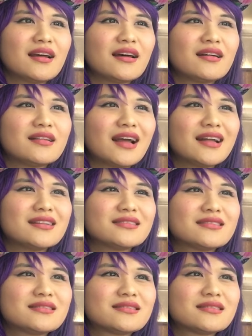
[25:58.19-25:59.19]

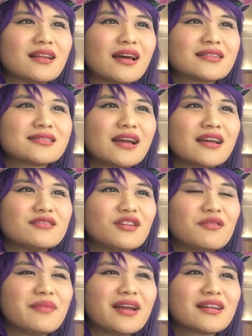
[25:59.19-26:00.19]
that's like saying
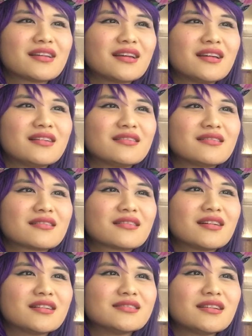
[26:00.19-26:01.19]
make it,
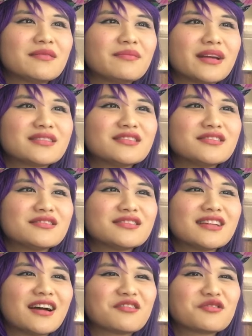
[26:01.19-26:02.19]
because it makes you
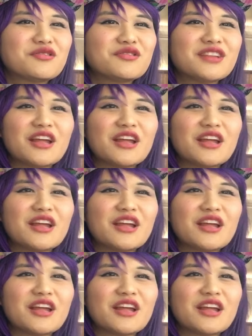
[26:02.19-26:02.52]
sound cool.